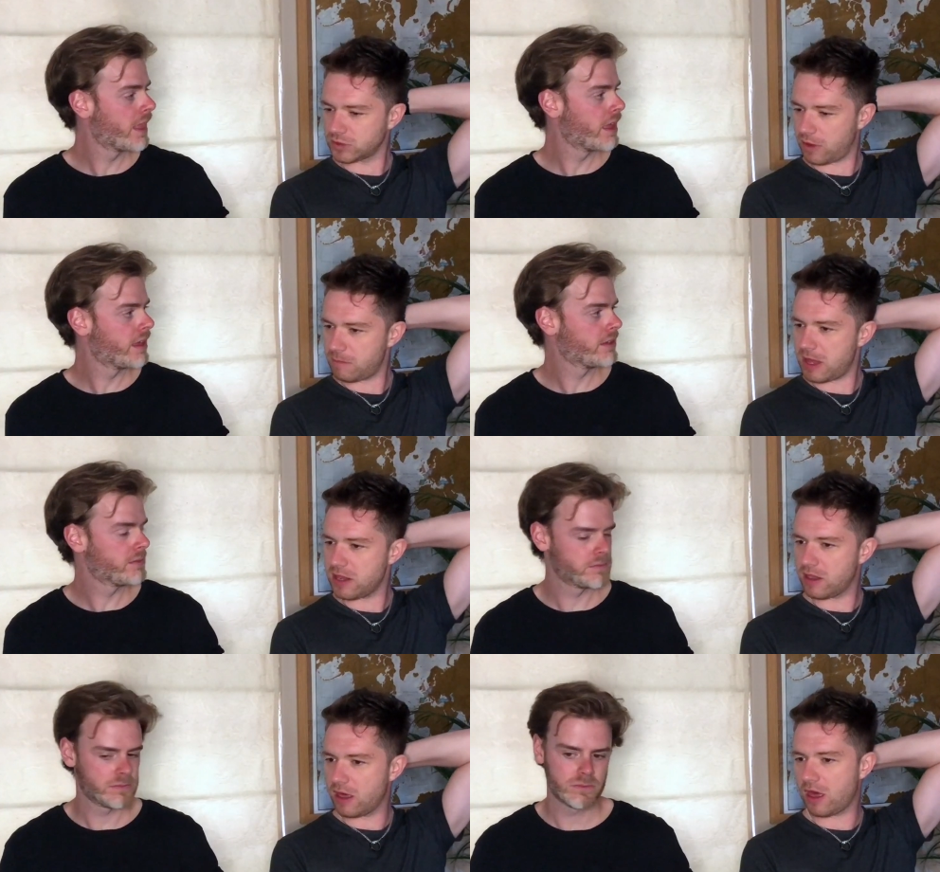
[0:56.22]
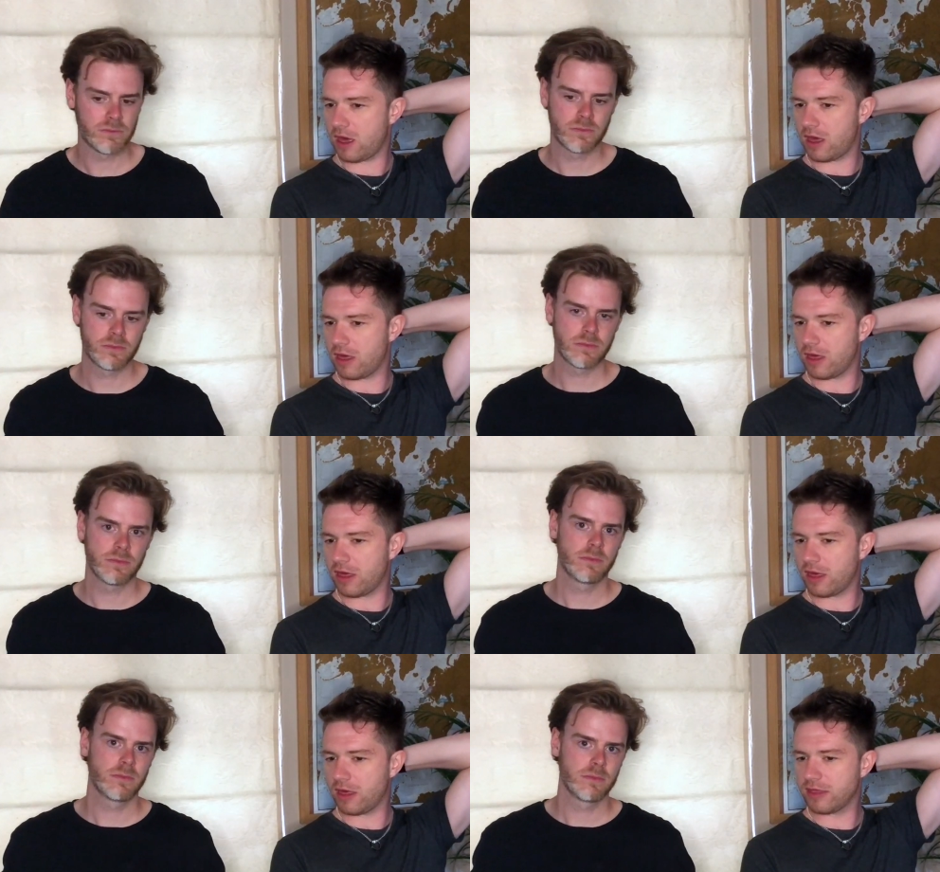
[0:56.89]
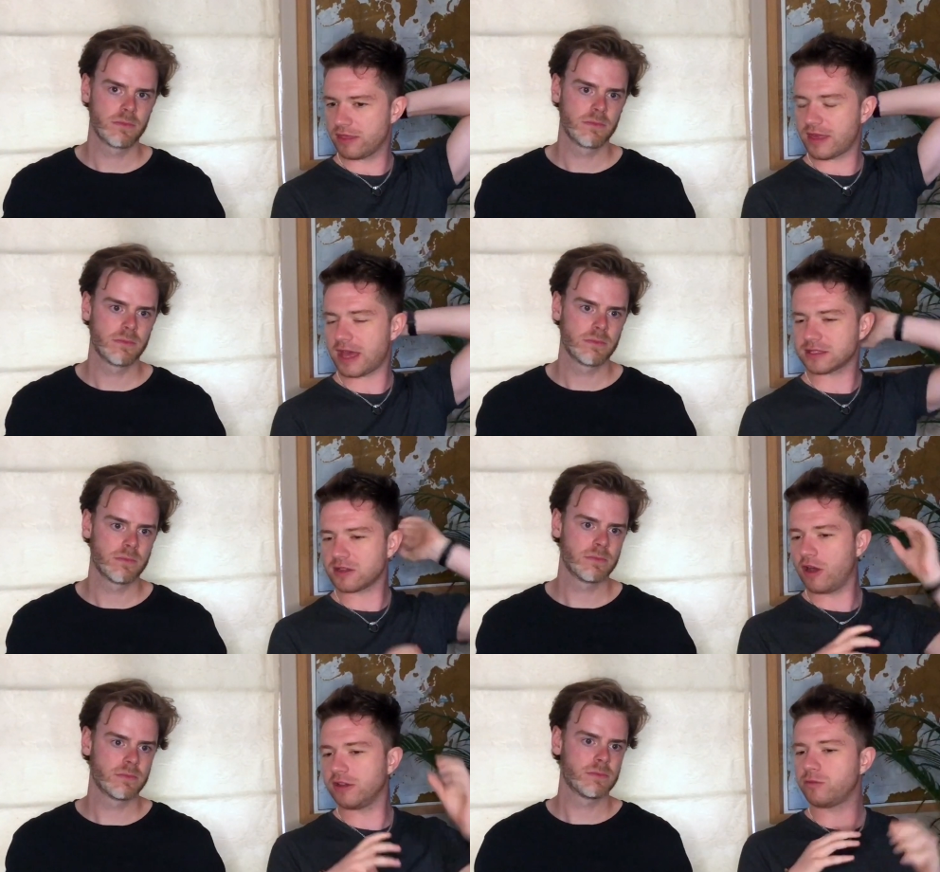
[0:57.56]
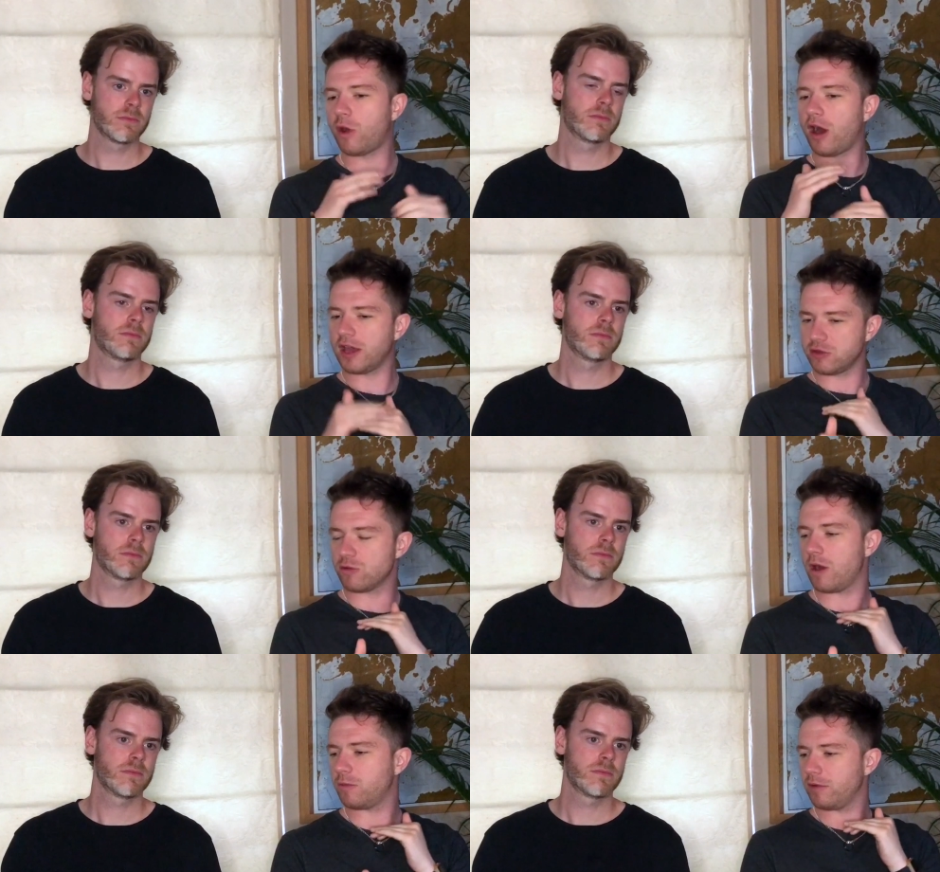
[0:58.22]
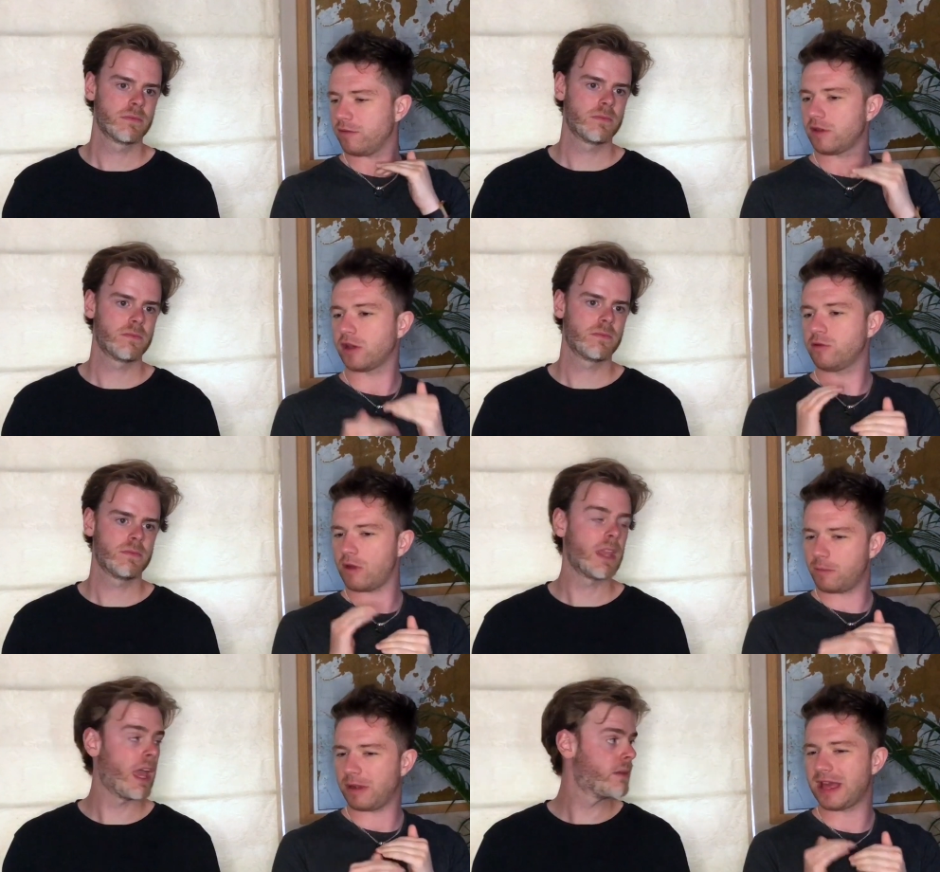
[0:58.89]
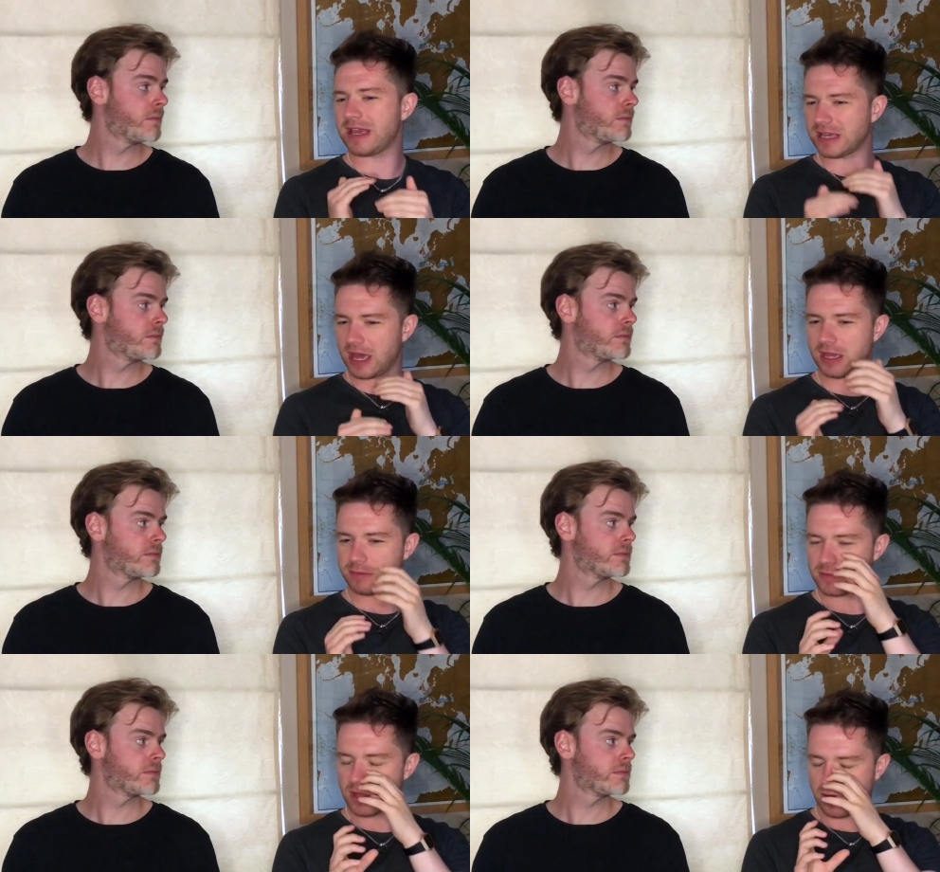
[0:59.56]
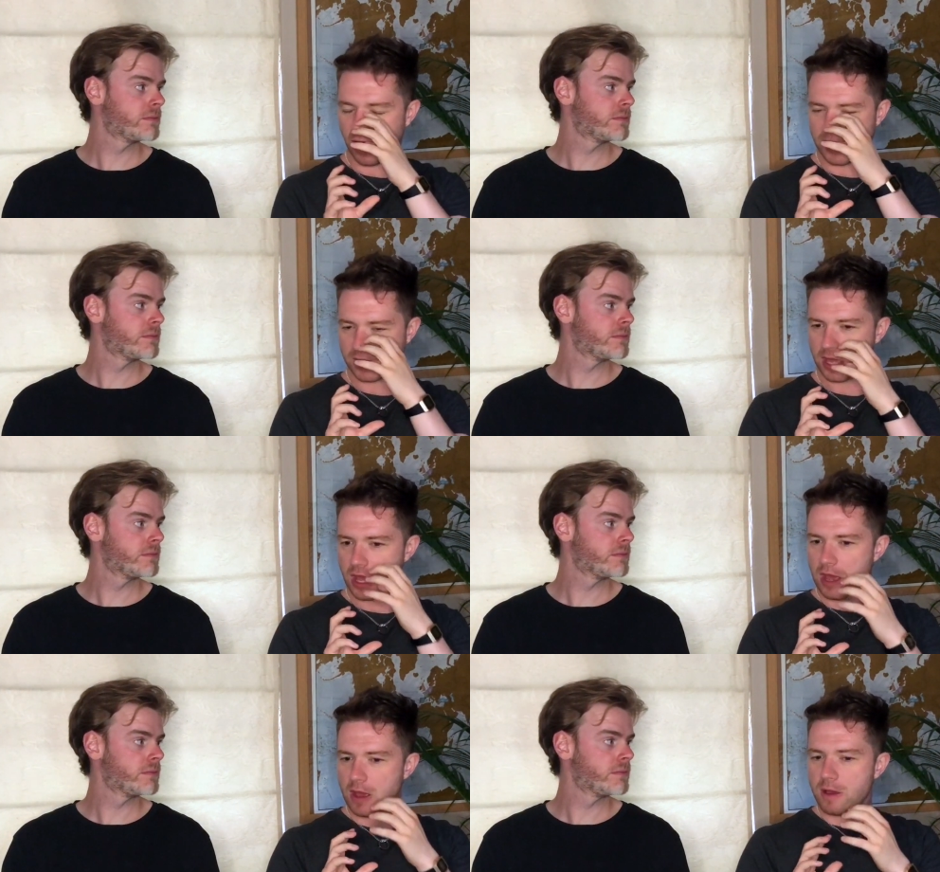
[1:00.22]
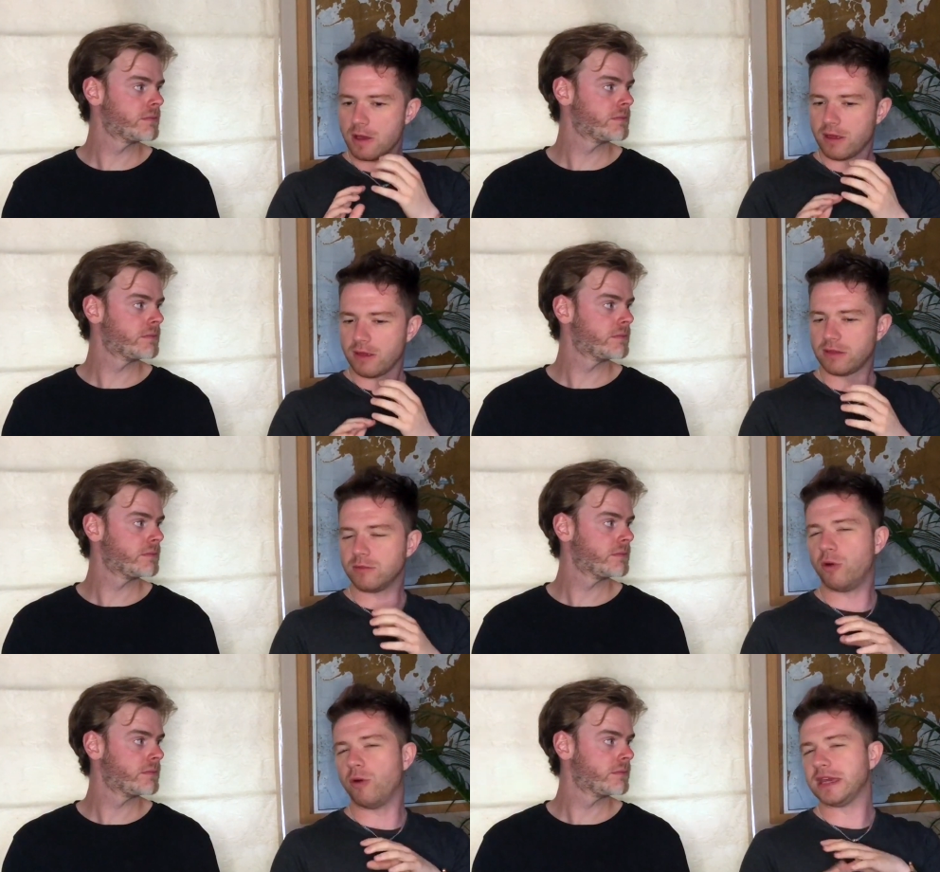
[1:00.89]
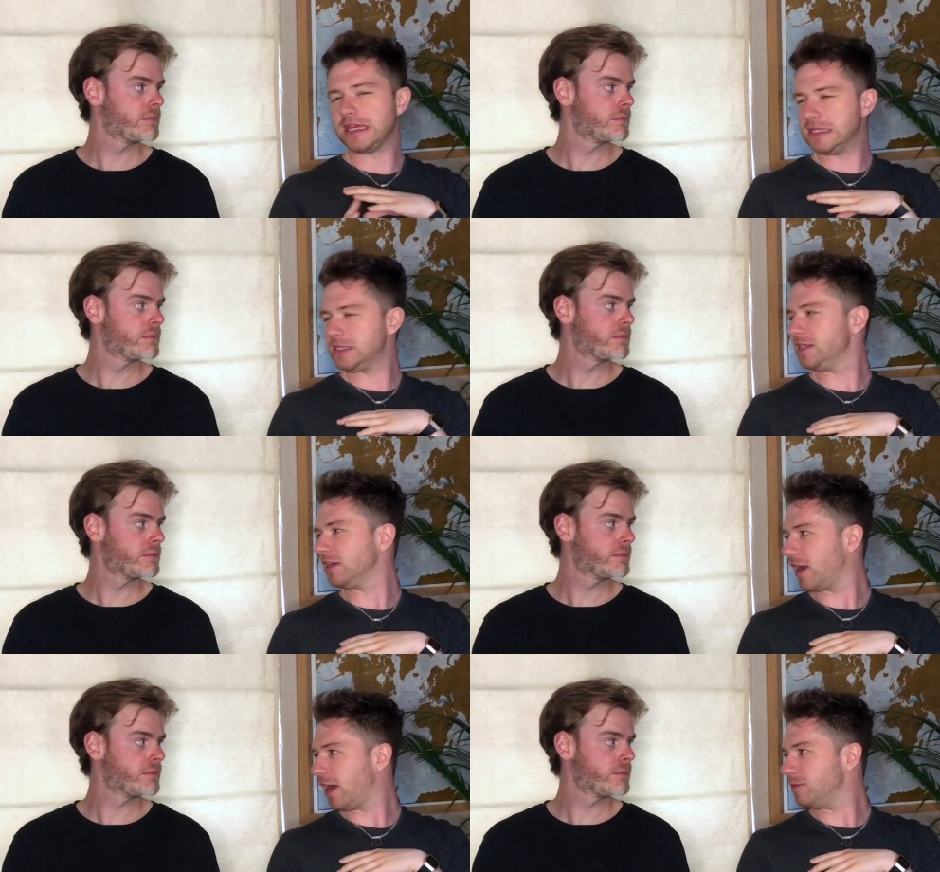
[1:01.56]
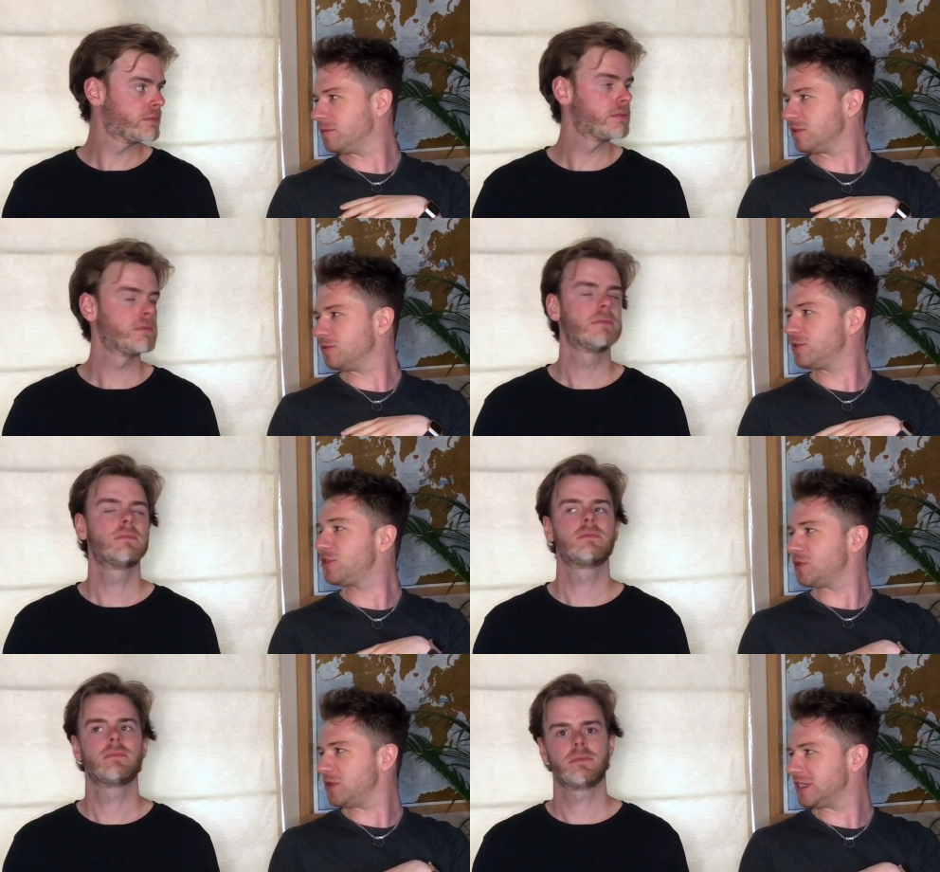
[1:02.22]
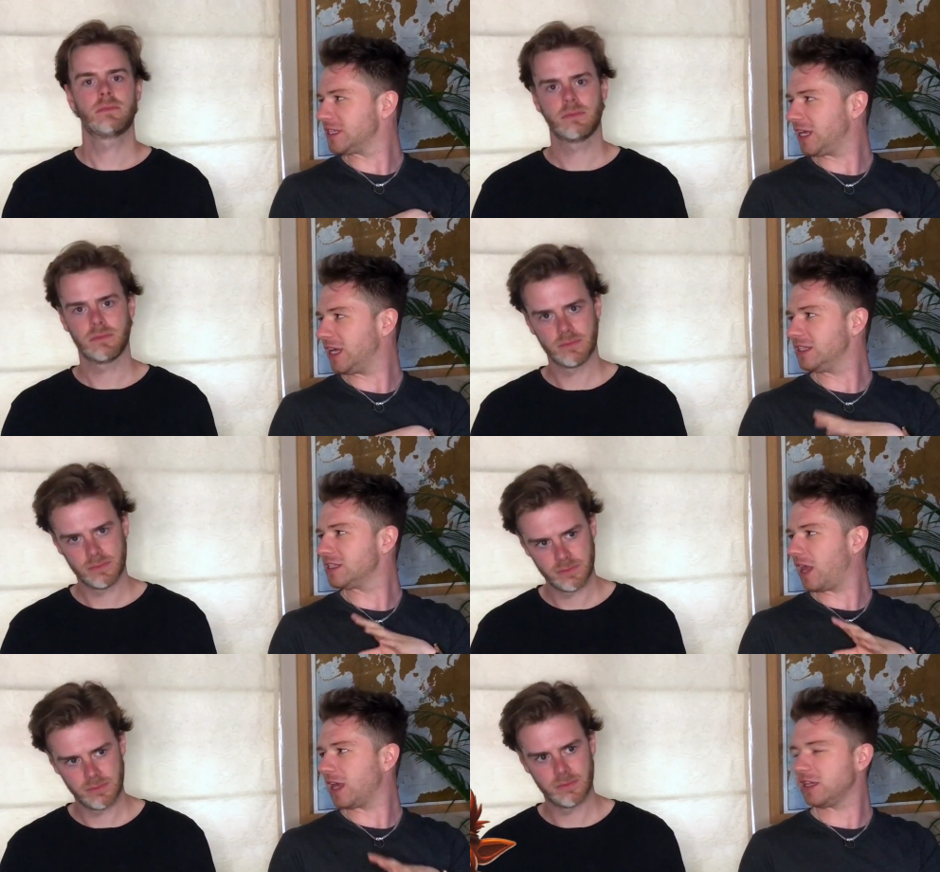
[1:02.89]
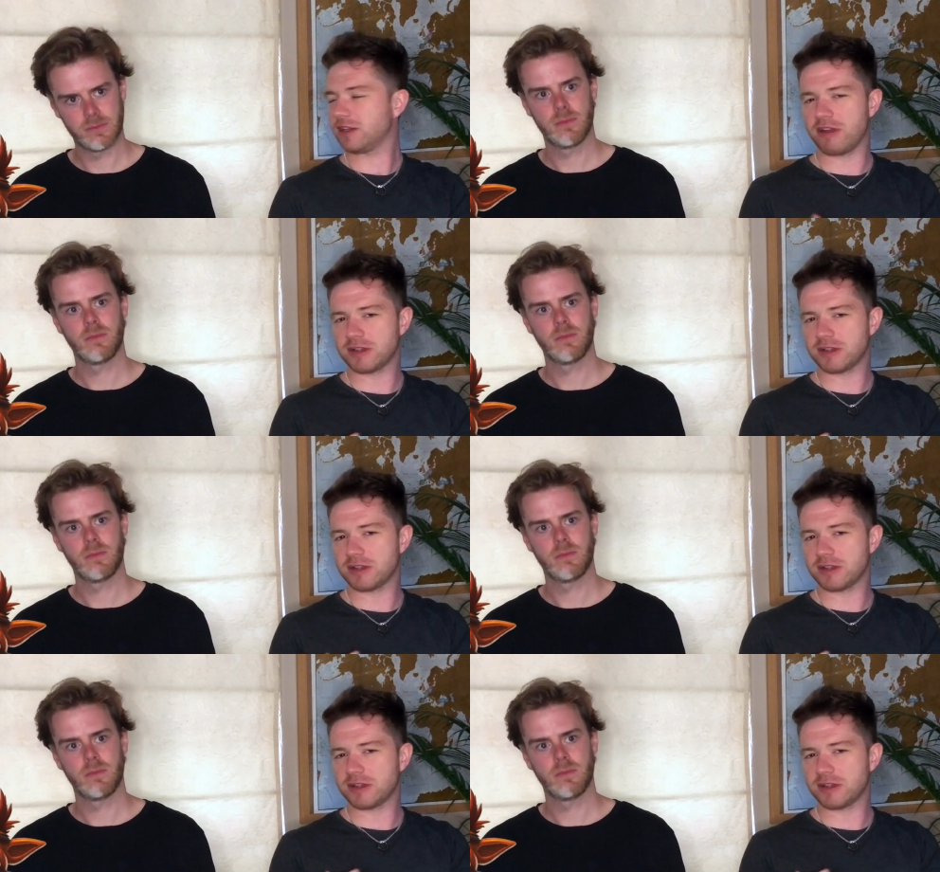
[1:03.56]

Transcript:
Speaker 1: it meant that's kind of what I grew up with, and I grew up playing games like the more easier games that were suited to kids, like your Crash